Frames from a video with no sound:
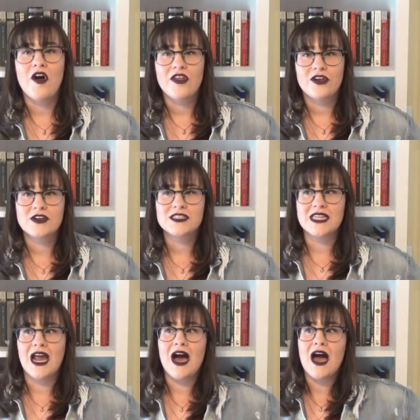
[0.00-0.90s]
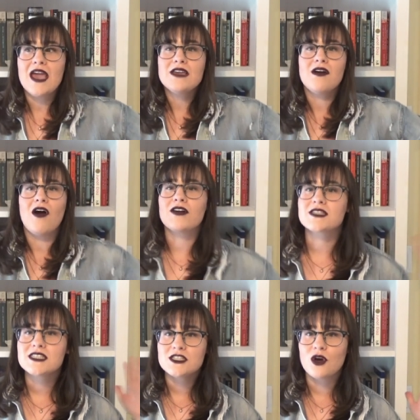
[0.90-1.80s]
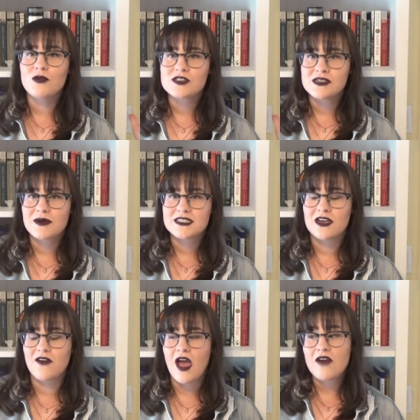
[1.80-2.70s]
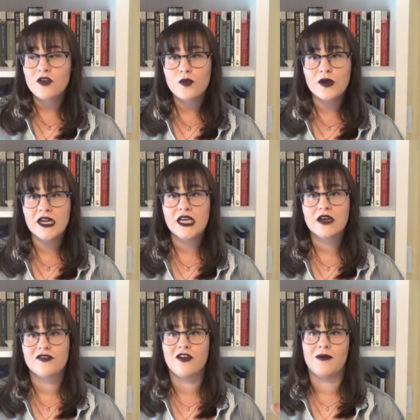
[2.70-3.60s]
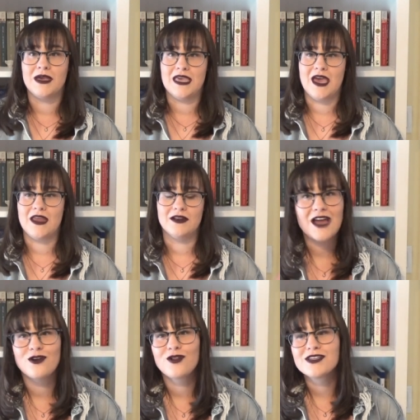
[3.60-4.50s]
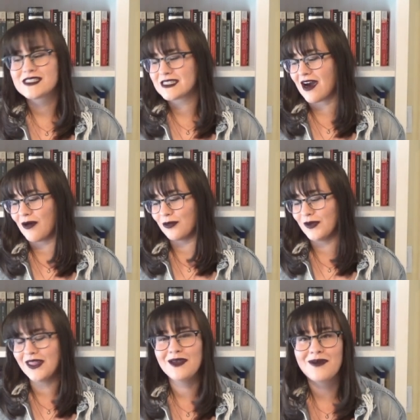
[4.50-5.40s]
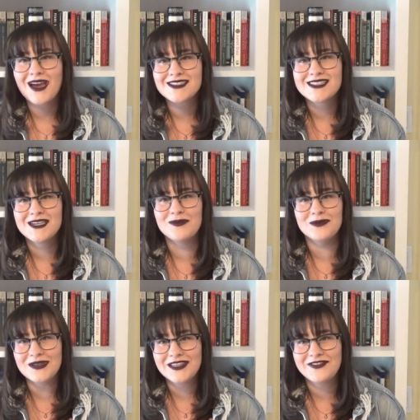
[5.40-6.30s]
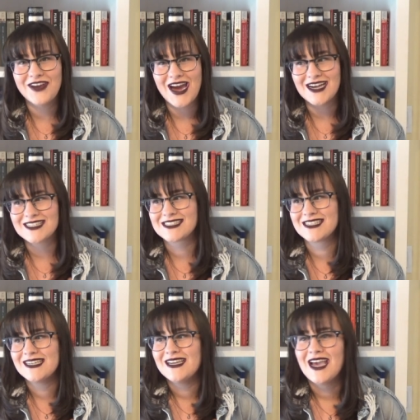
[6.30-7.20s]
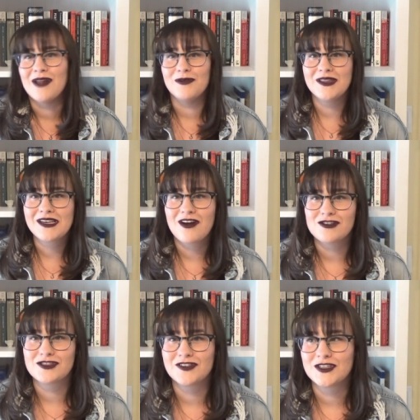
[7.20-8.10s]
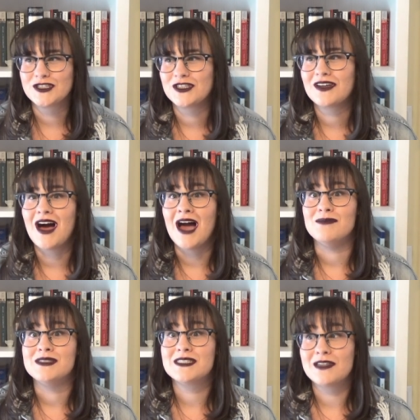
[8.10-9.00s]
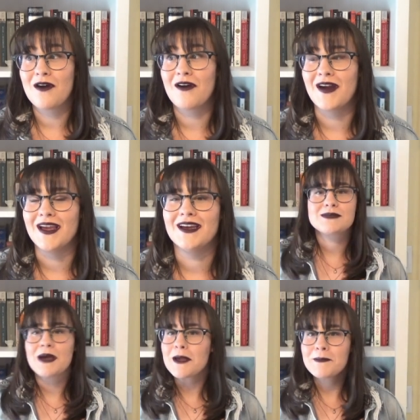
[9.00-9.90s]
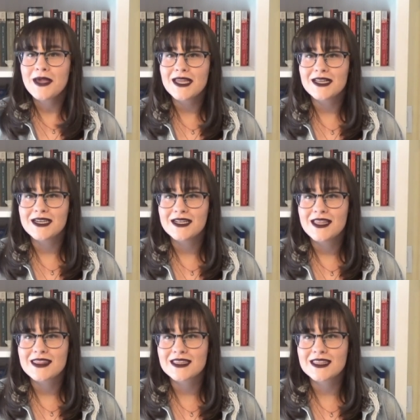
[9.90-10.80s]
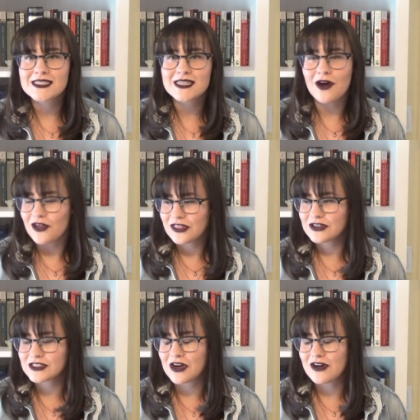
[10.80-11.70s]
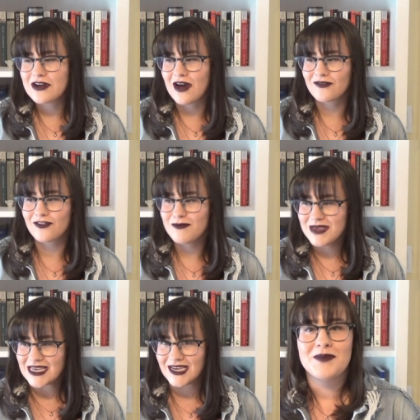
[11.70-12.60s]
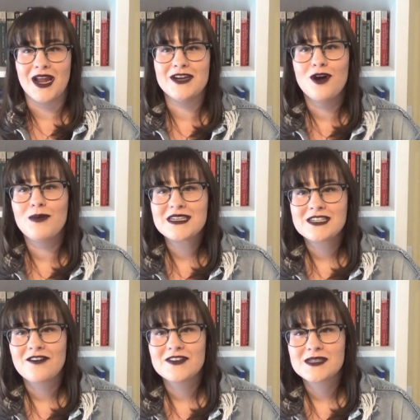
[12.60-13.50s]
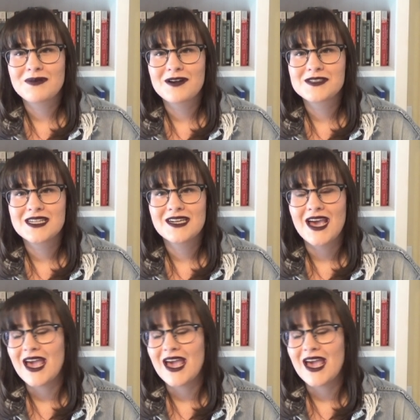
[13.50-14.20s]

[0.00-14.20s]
authors that I honestly don't see myself ever reading from again. I know this got really ranty really fast and really controversial. I'm sorry. It's my opinion that these authors are not for me, but I know myself as a person